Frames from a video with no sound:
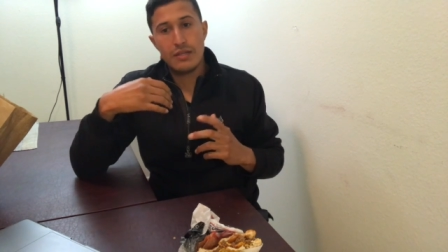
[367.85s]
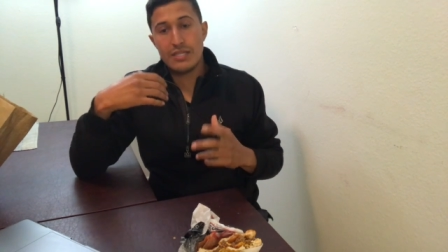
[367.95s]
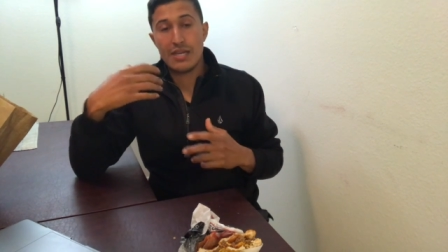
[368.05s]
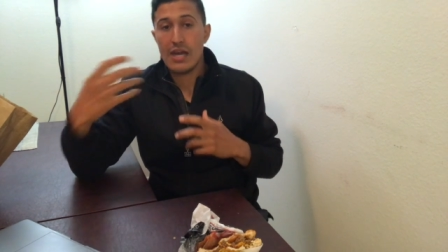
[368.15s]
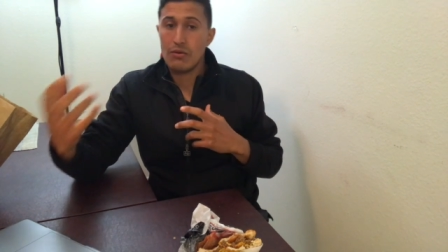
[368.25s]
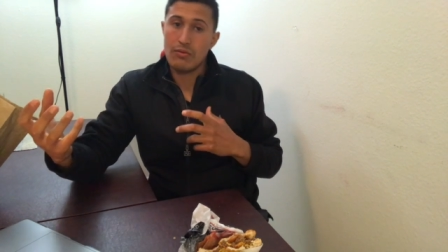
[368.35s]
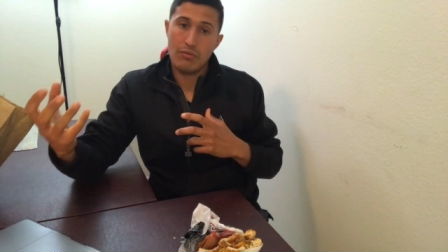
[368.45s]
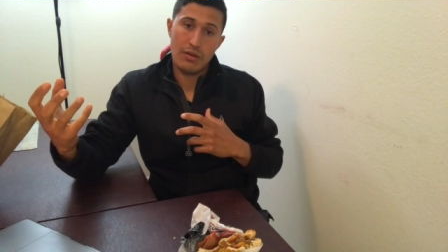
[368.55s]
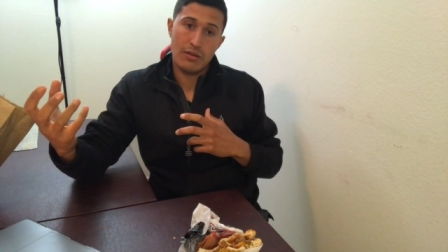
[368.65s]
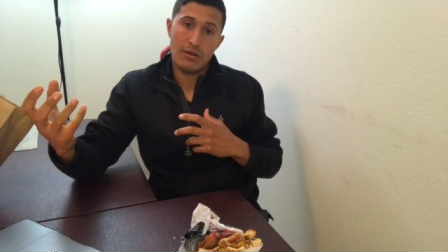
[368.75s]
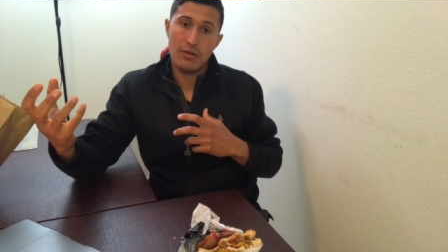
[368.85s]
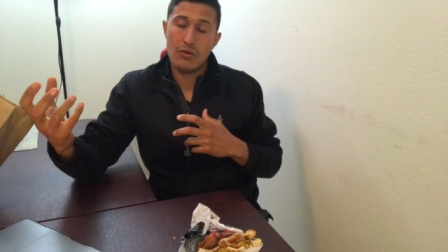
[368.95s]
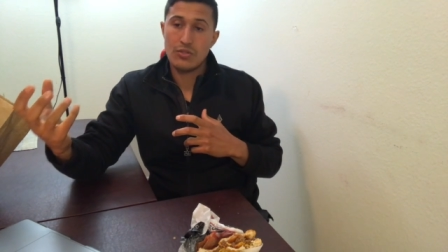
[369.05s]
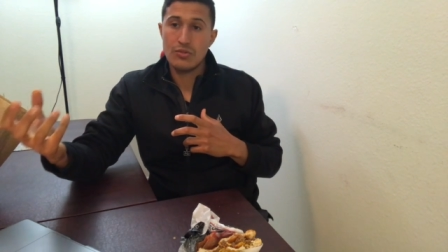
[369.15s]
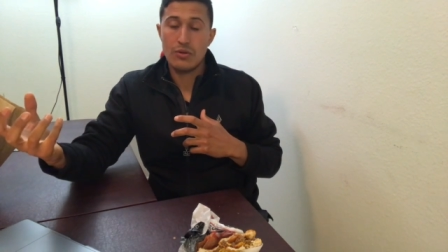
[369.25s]
decide whether you
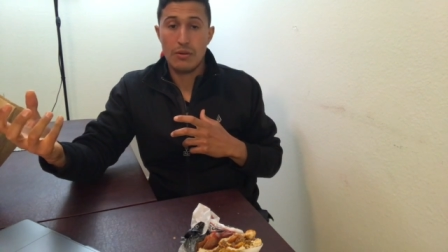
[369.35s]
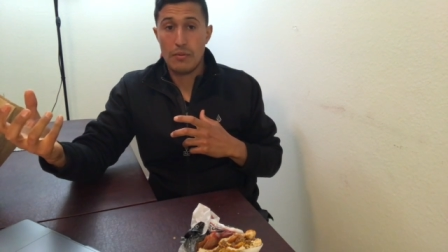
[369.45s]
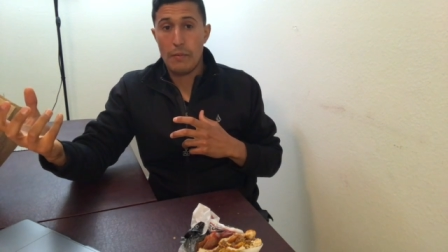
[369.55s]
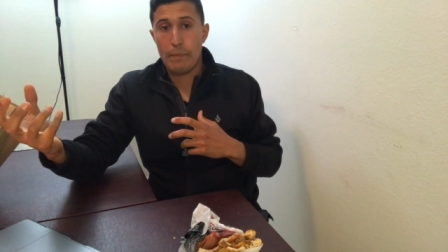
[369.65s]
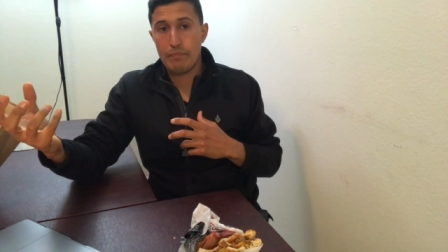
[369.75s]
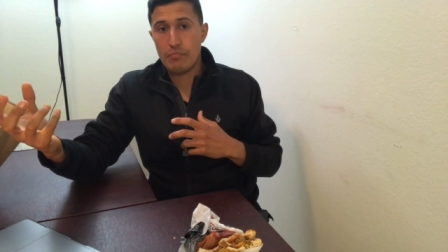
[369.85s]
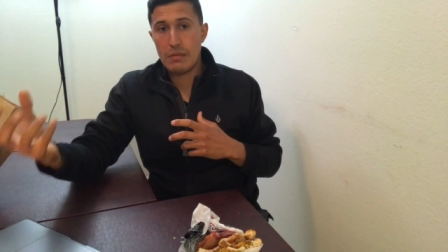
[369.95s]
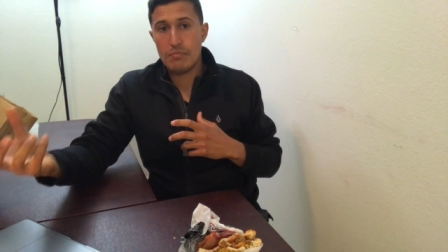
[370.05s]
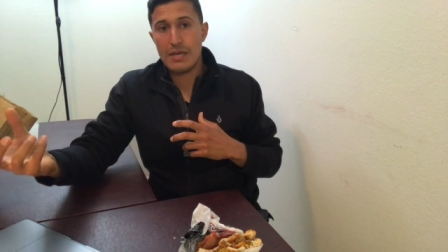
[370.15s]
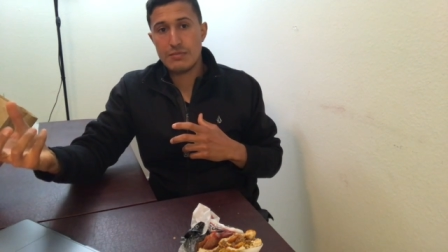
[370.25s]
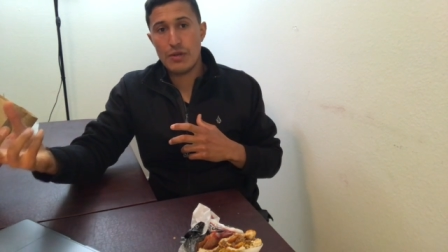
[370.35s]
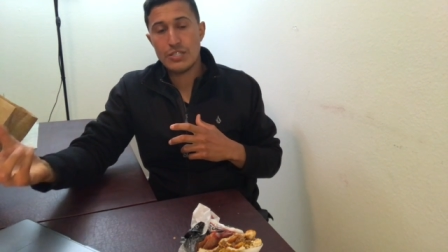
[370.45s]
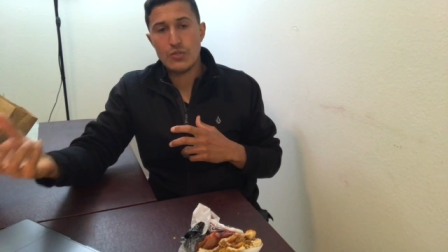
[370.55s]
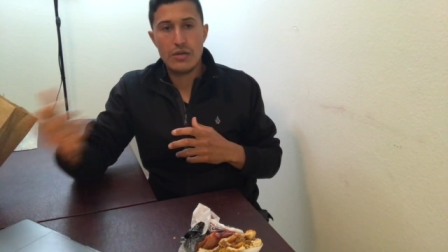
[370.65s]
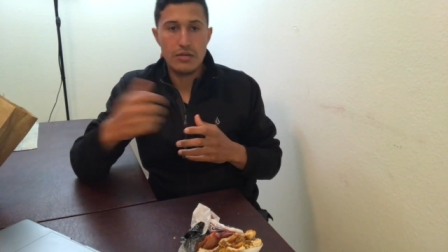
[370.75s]
go to a meat-based
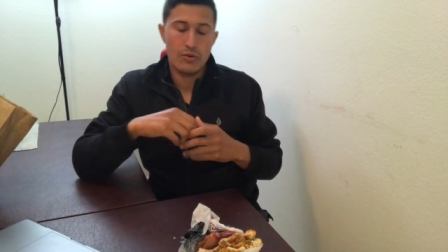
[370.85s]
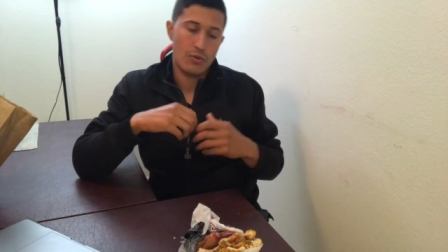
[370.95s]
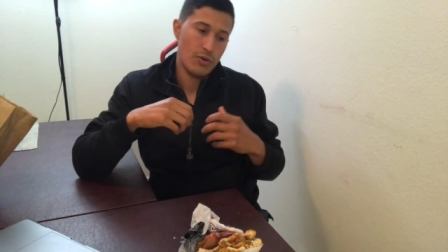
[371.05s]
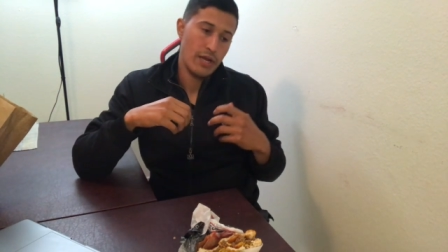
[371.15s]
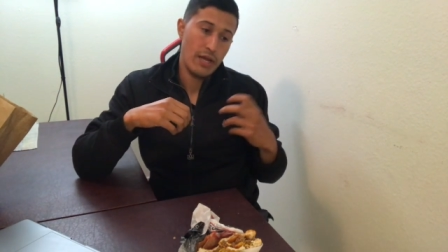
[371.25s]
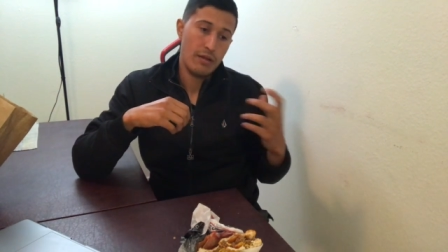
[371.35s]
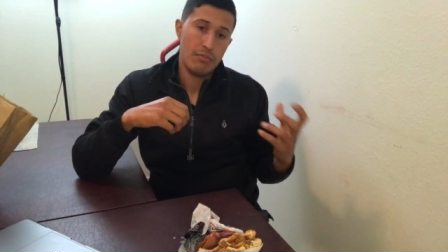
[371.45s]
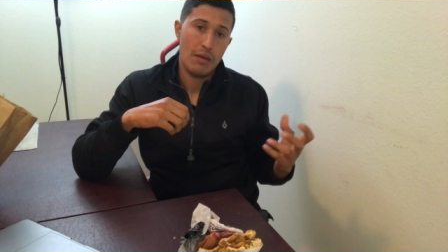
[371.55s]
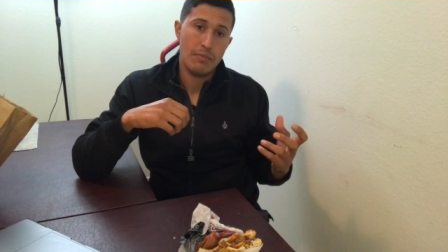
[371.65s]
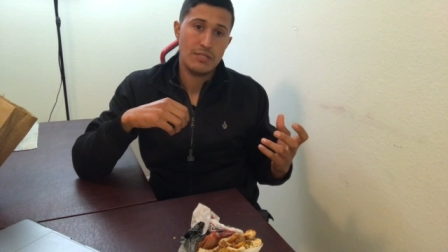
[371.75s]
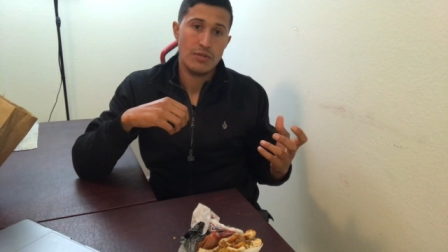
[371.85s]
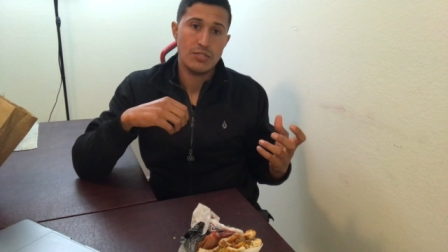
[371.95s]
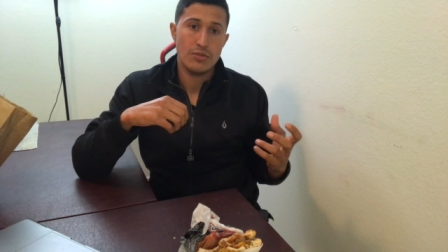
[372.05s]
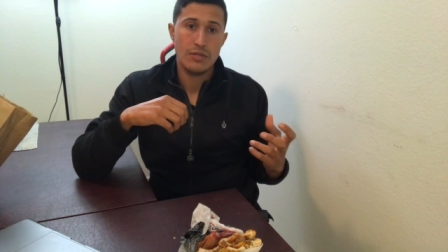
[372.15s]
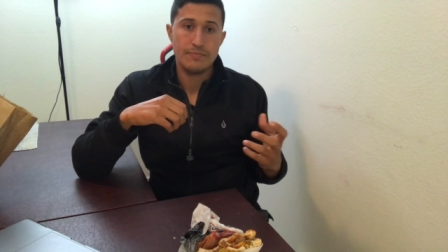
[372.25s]
restaurant or a plant-based
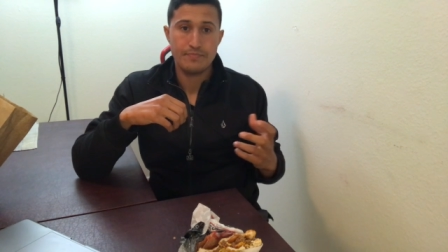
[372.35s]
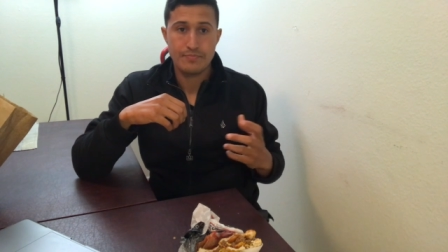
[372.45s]
restaurant.